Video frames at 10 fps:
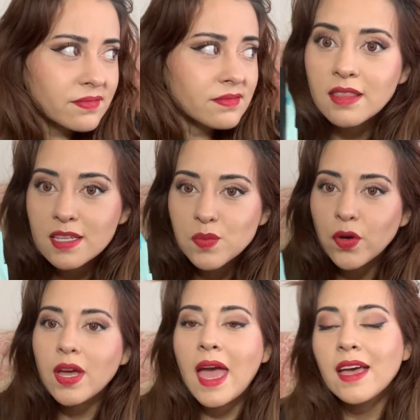this
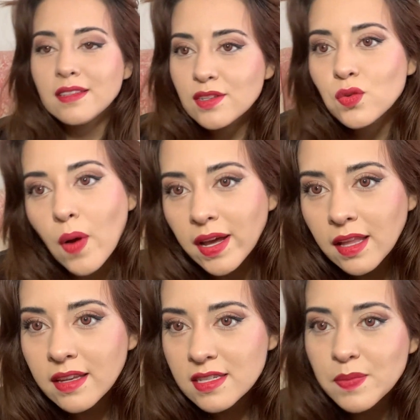book and
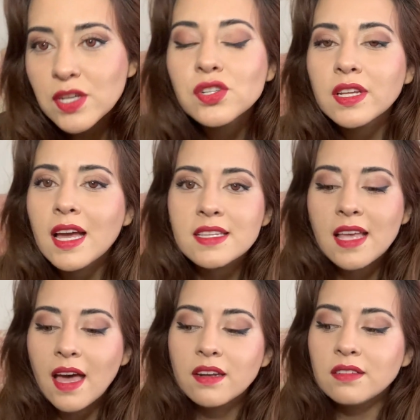Twilight especially has
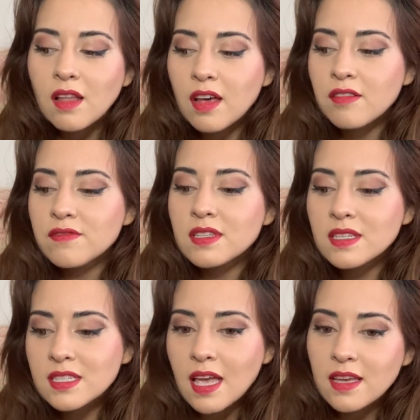had a lot of
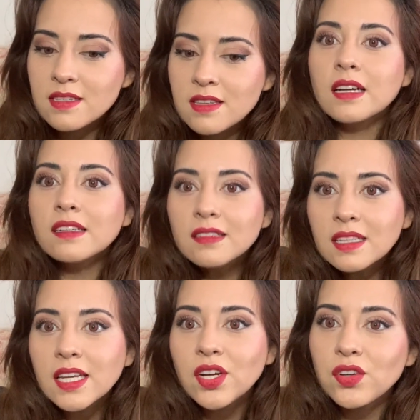success.
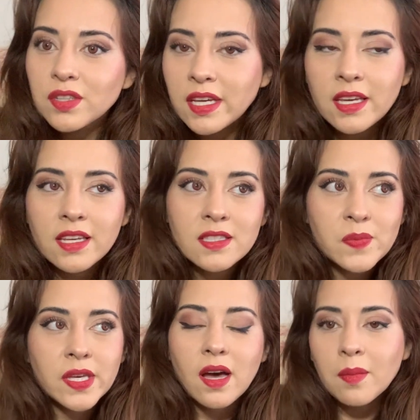Clearly, it's
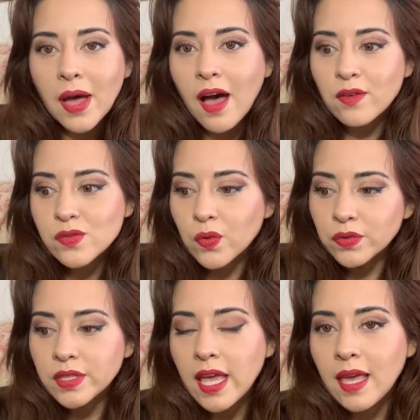become a
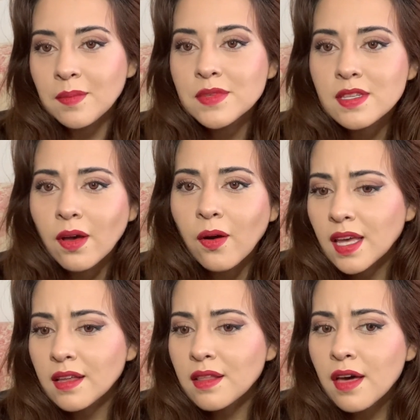household name. So
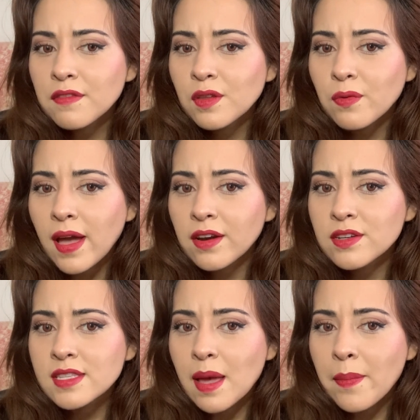a lot of the
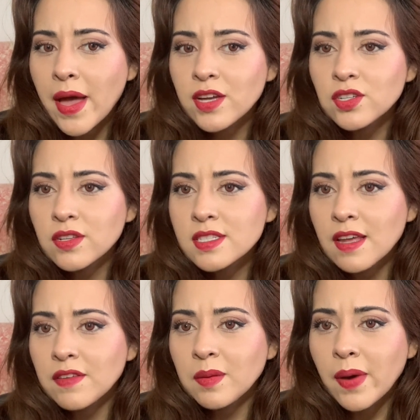writers that bash on
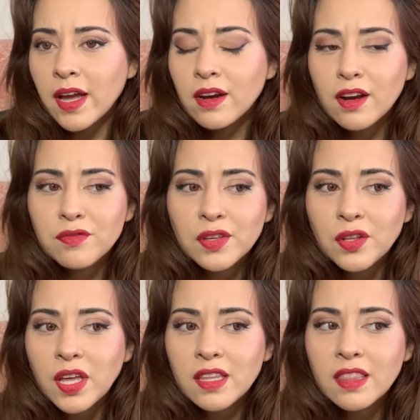Stephenie Meyer, I feel
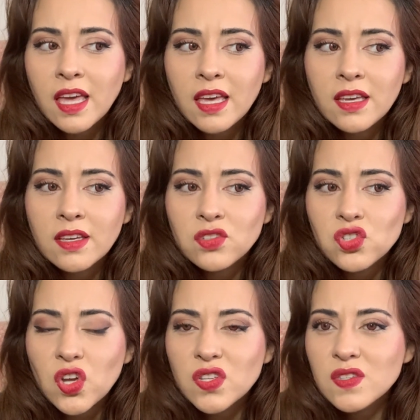like they
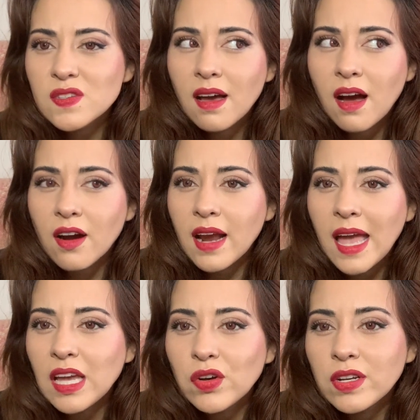just are
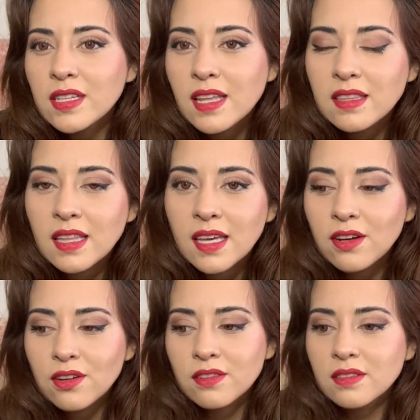angry that their